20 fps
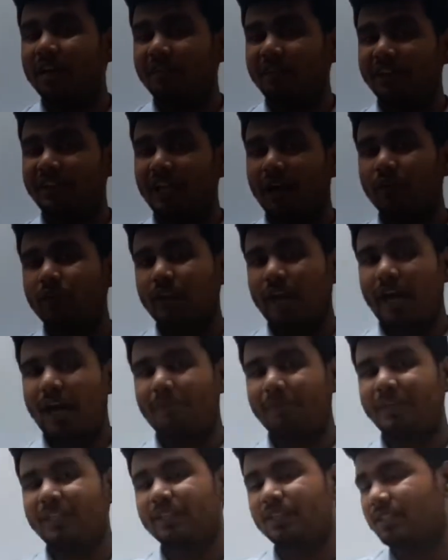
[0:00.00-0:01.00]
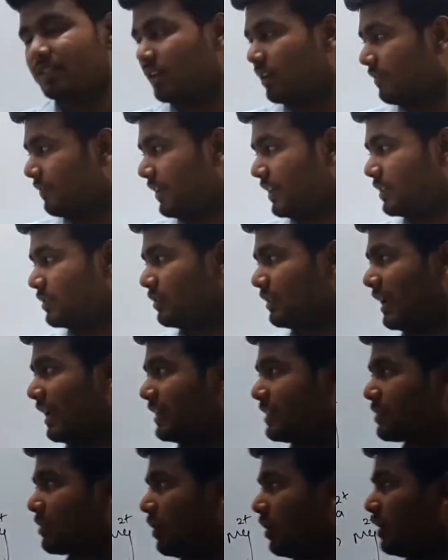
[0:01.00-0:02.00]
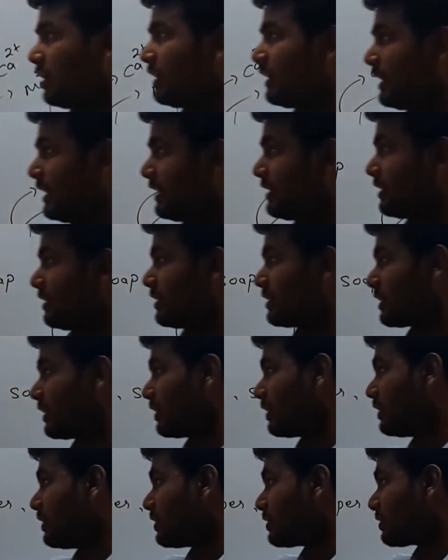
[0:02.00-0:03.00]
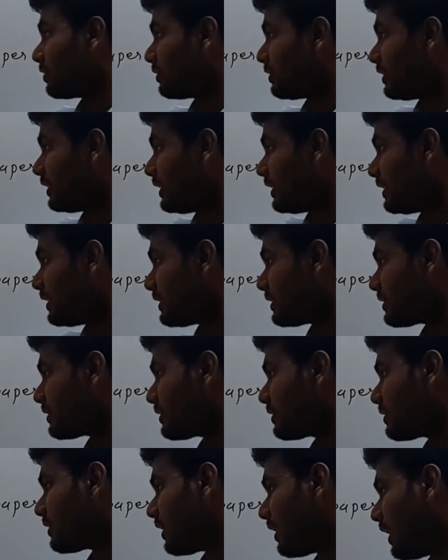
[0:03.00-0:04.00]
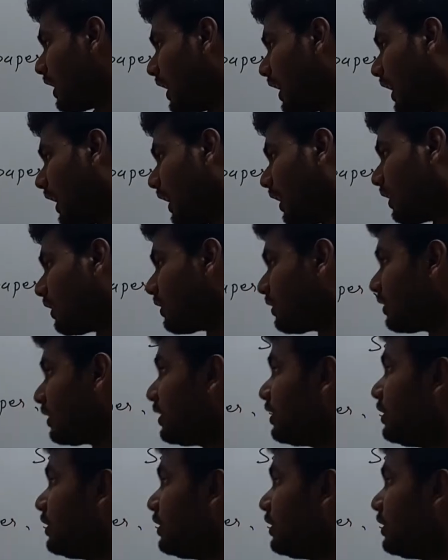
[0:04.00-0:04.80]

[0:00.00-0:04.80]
without harming the surface, so that is called detergent. So these are the